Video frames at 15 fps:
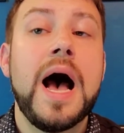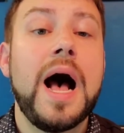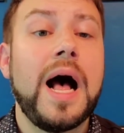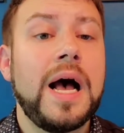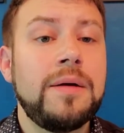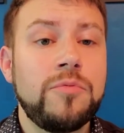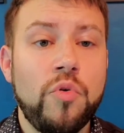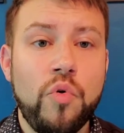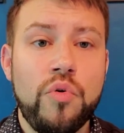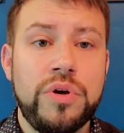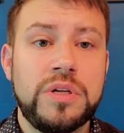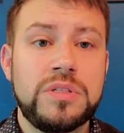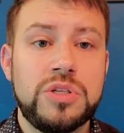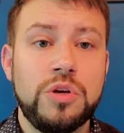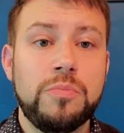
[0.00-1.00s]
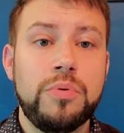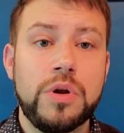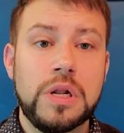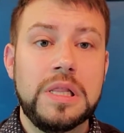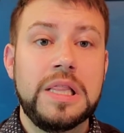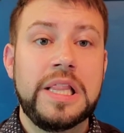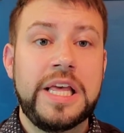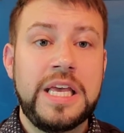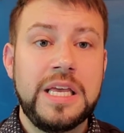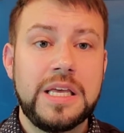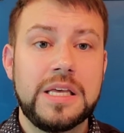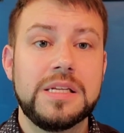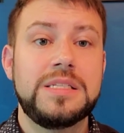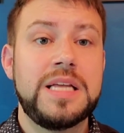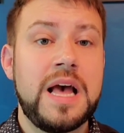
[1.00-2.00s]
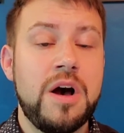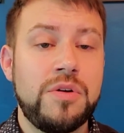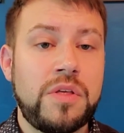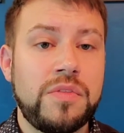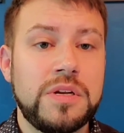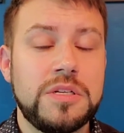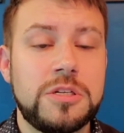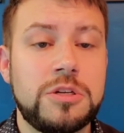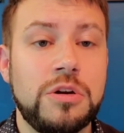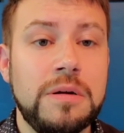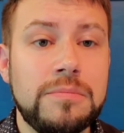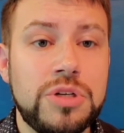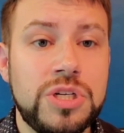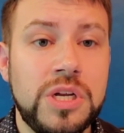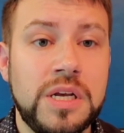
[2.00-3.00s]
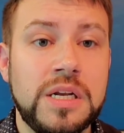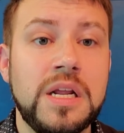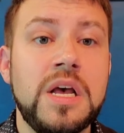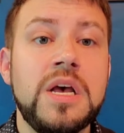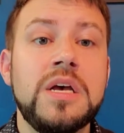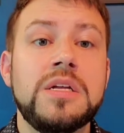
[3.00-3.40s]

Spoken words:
I'm going to put a link down in the description